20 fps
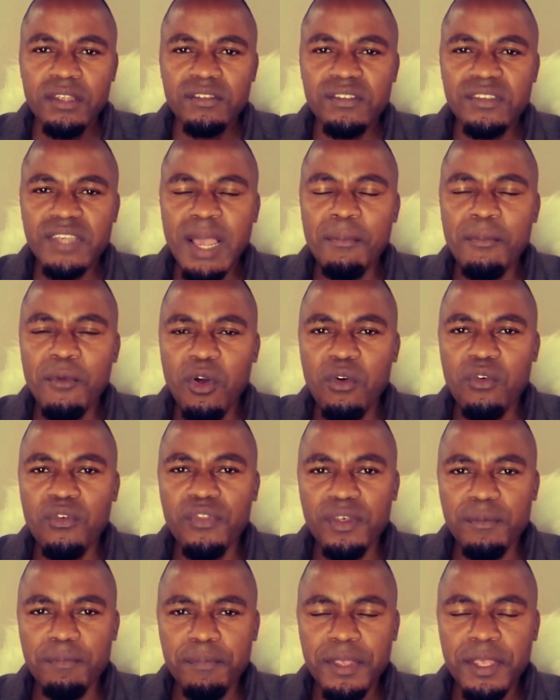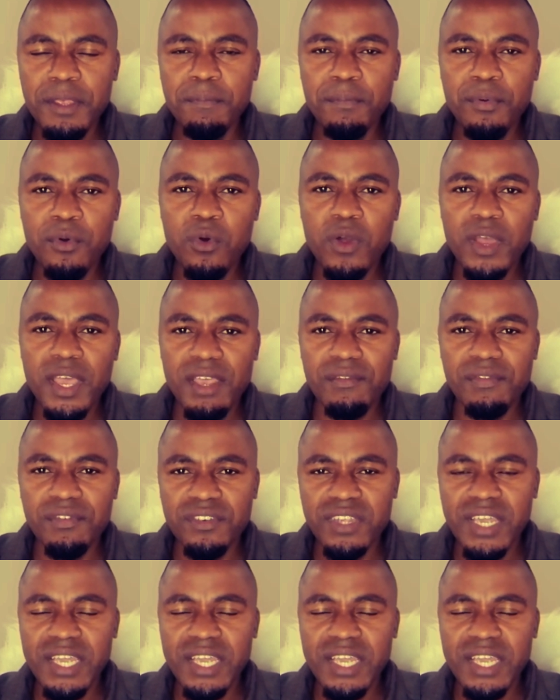Some of the people have